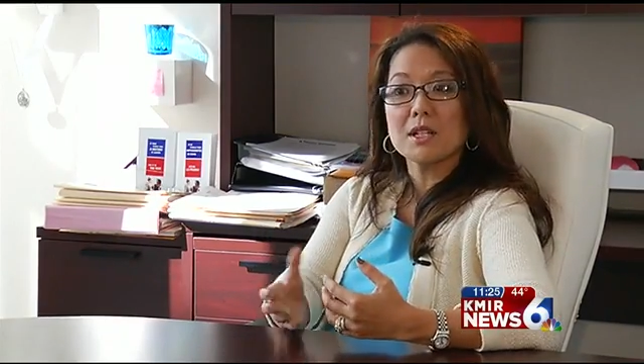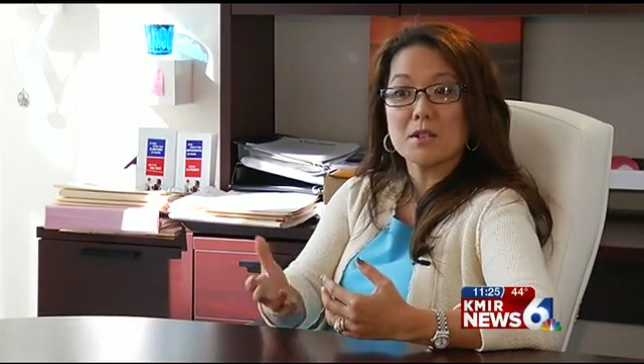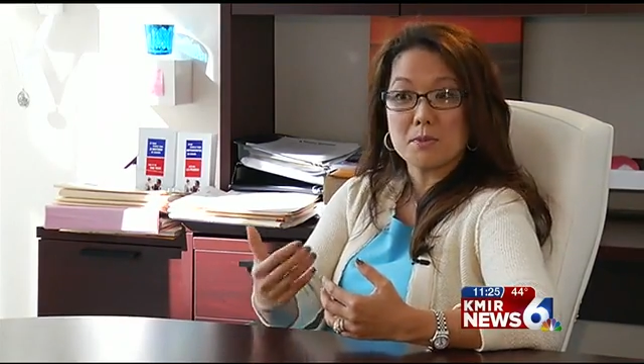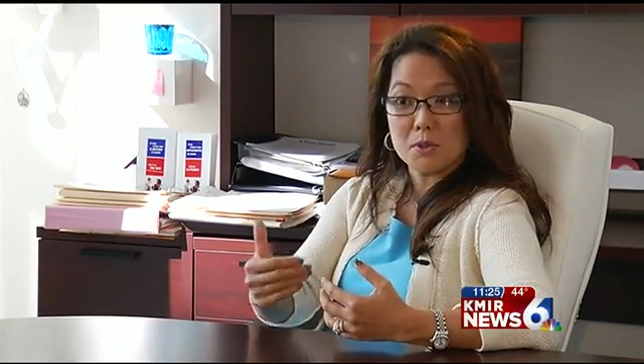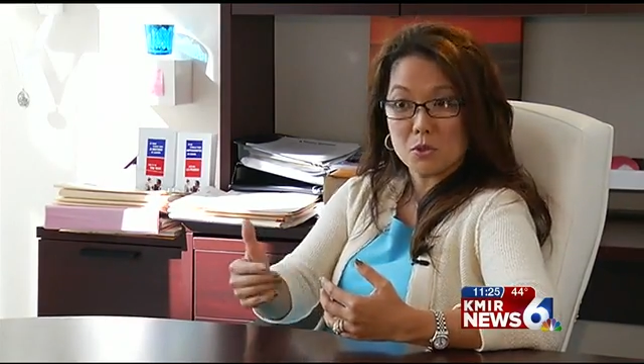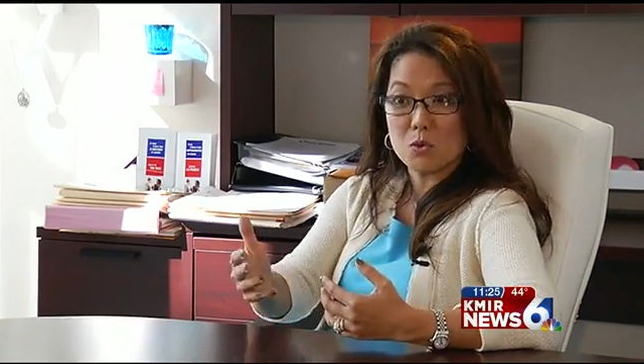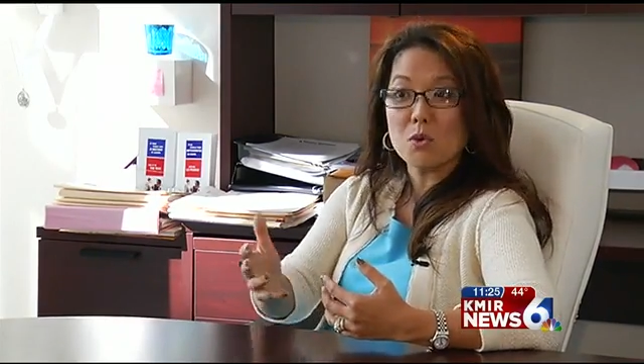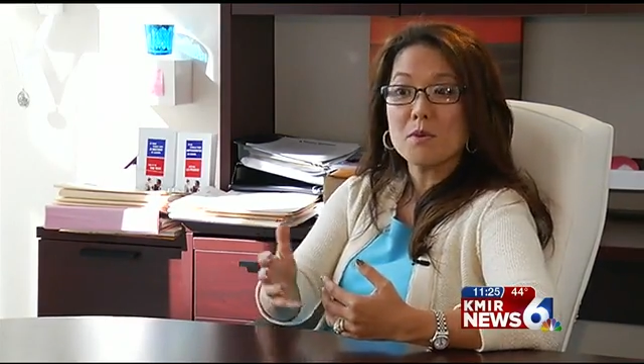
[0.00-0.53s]
can
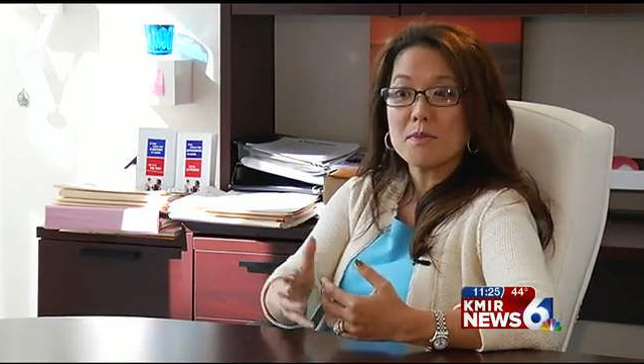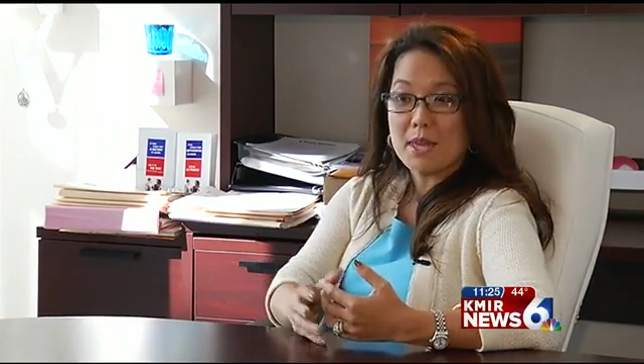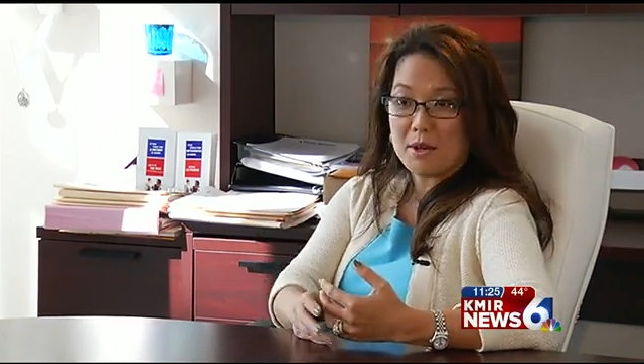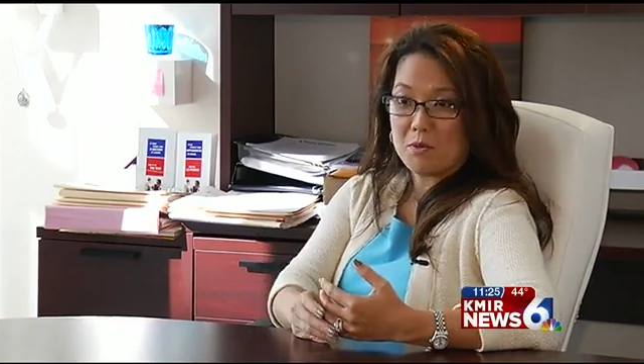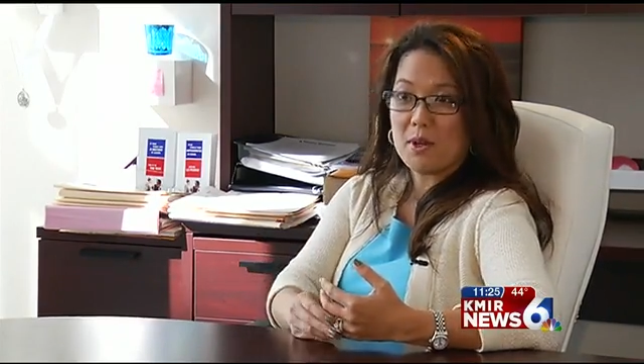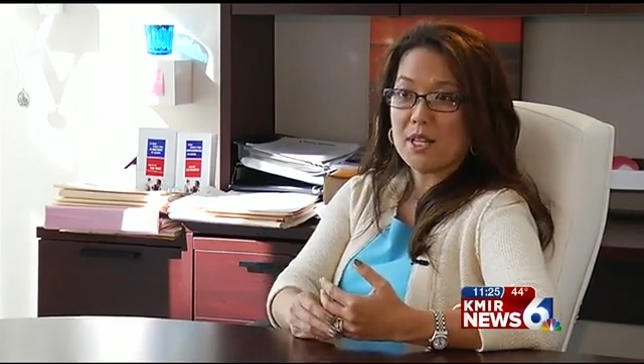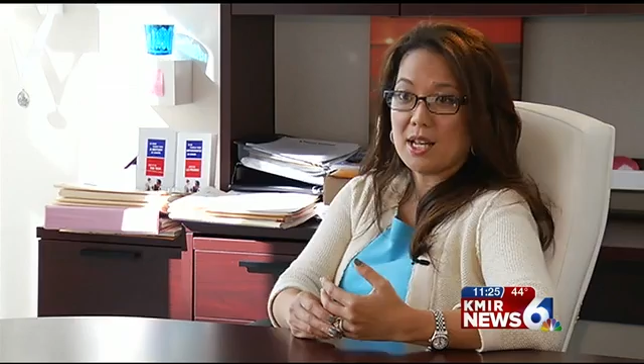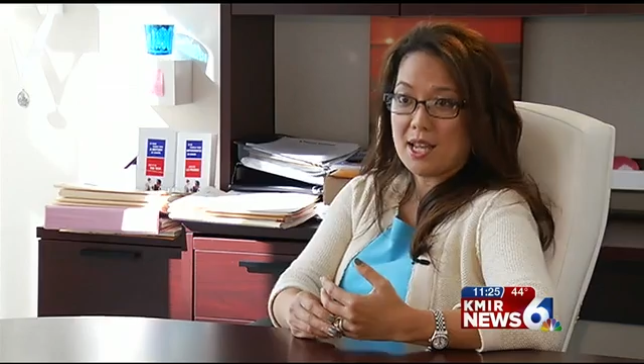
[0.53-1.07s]
absorb
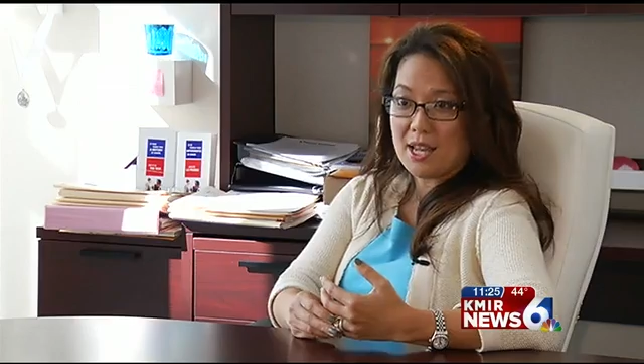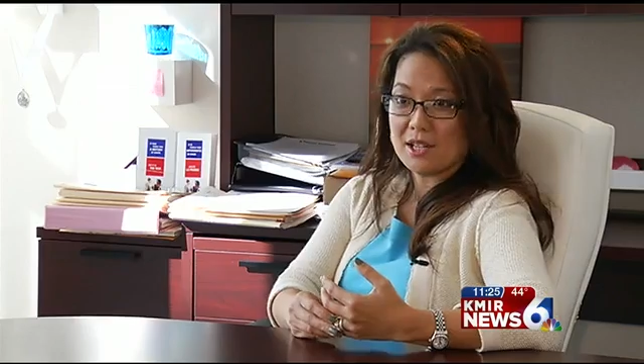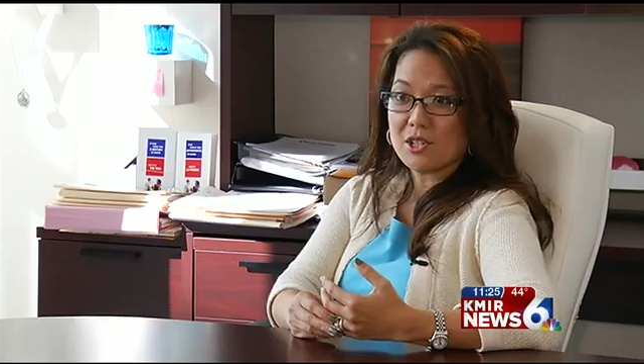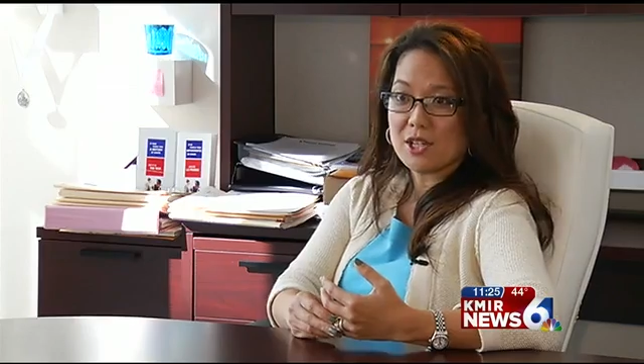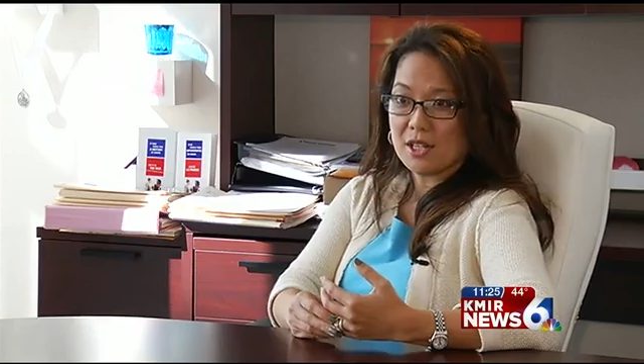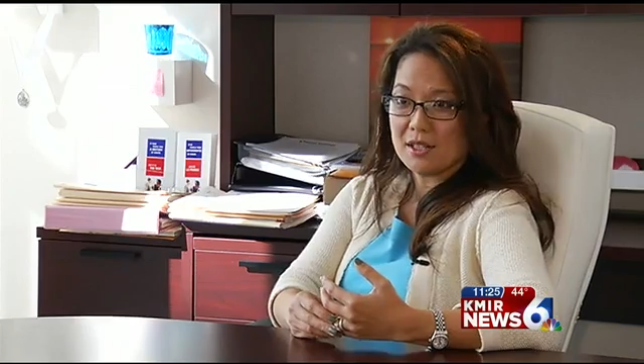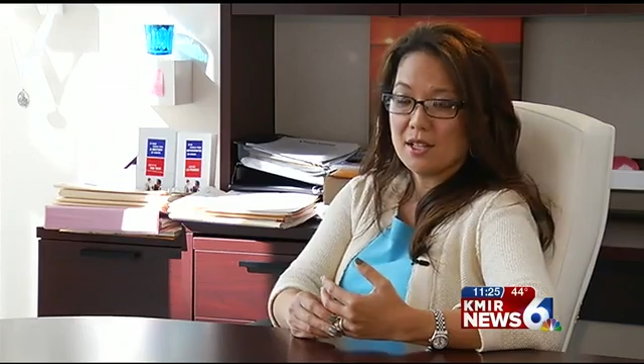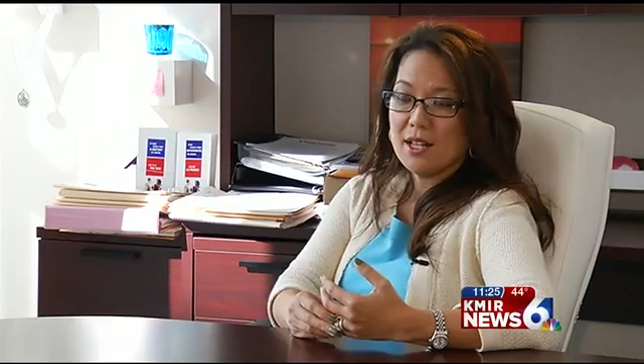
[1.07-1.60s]
that
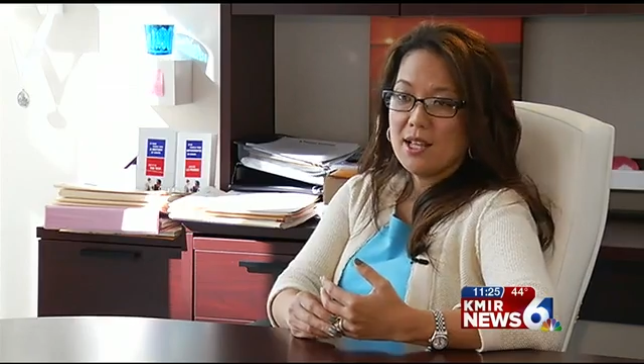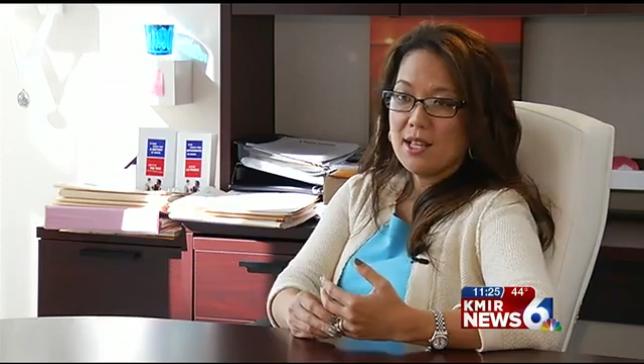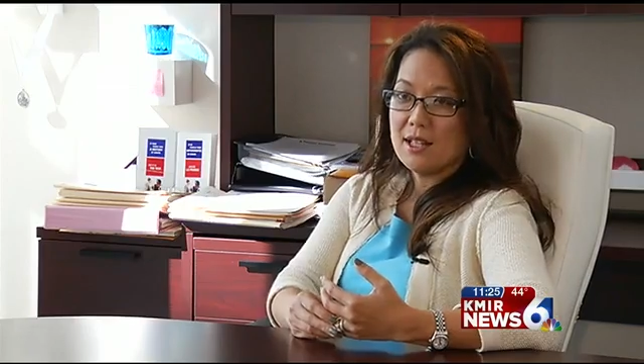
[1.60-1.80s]
radiation.